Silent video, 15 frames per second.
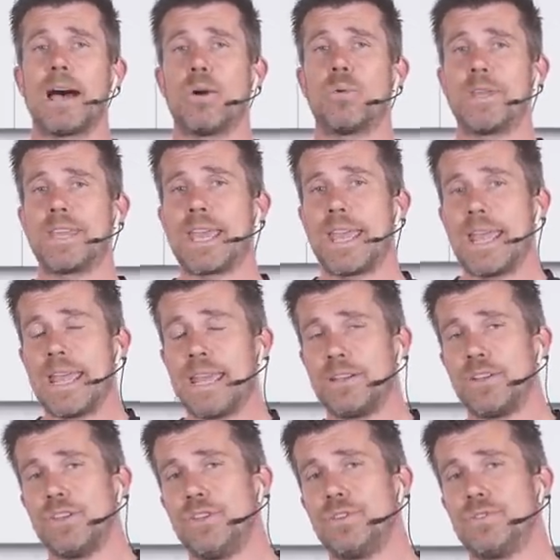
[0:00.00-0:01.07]
We can
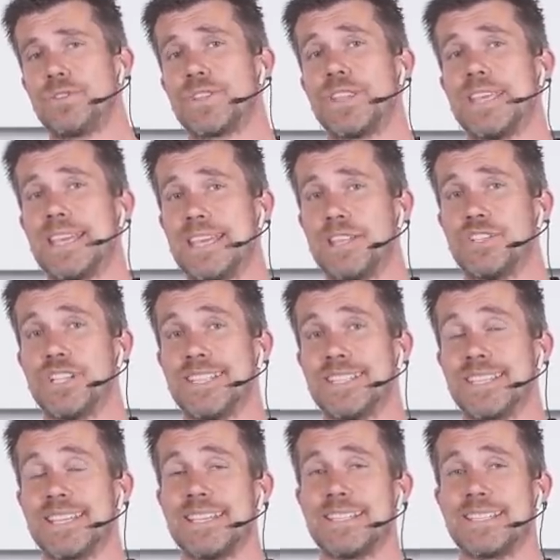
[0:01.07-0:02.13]
use the
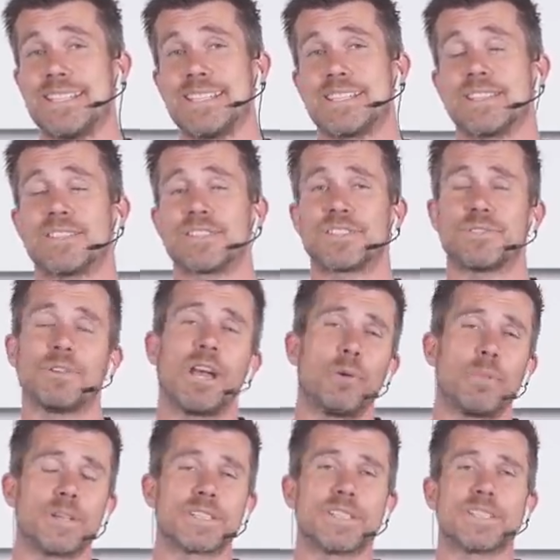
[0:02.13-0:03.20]
EGT sensors to
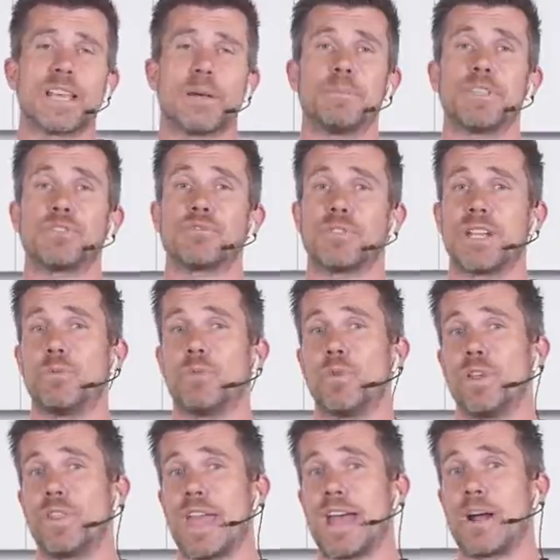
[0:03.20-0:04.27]
help us to some degree
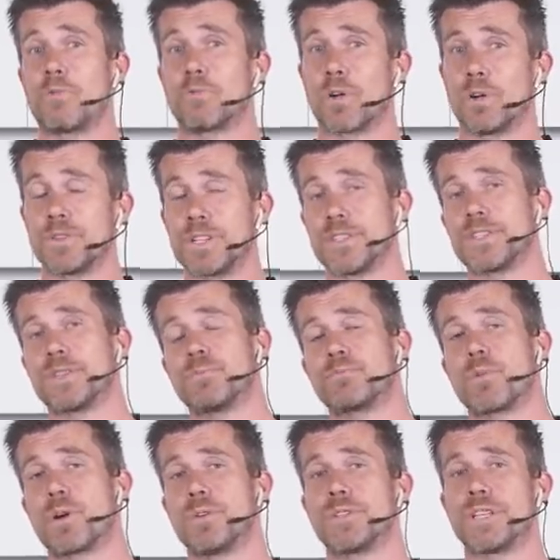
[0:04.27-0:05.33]
with our rotor to
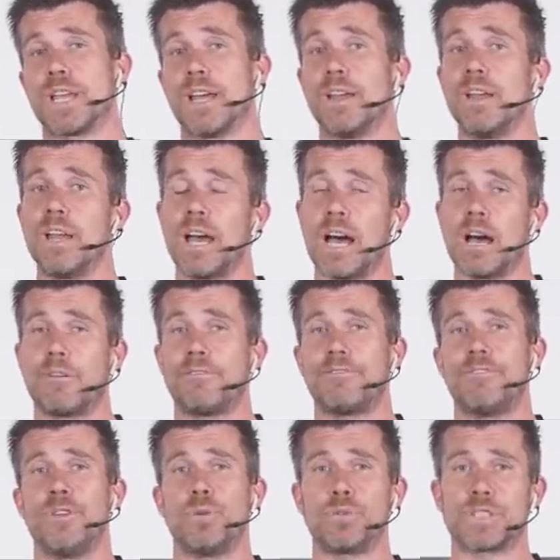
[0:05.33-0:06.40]
rotor
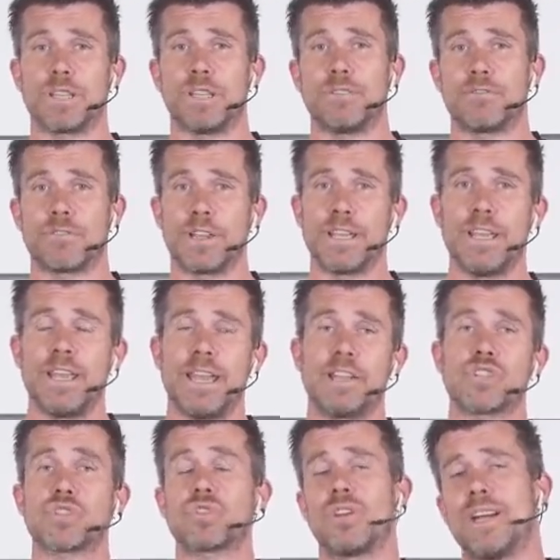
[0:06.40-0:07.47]
fuel delivery and
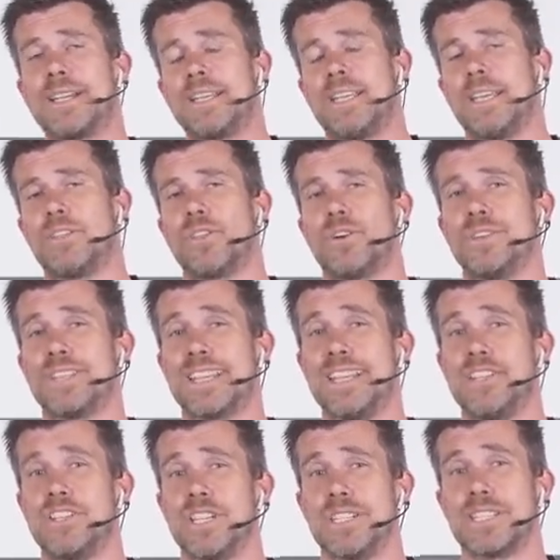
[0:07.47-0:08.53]
try and get those
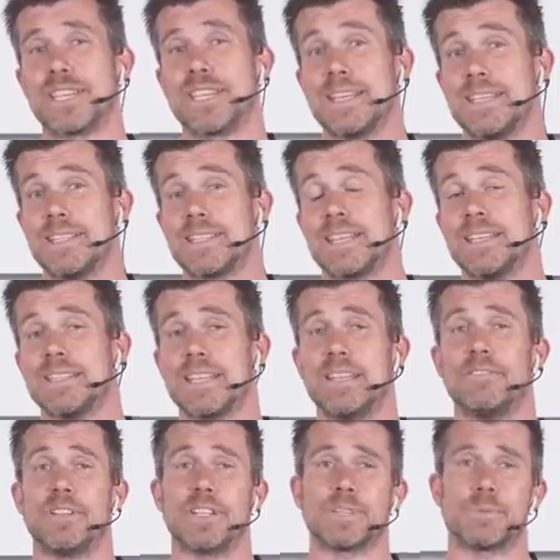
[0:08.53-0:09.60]
EGTs as
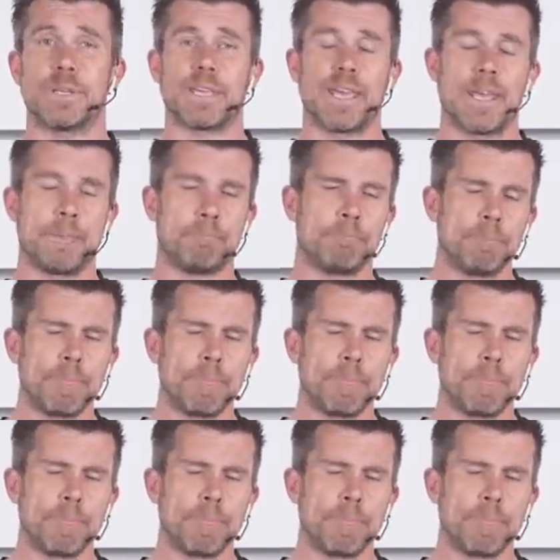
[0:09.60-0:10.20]
even as we can.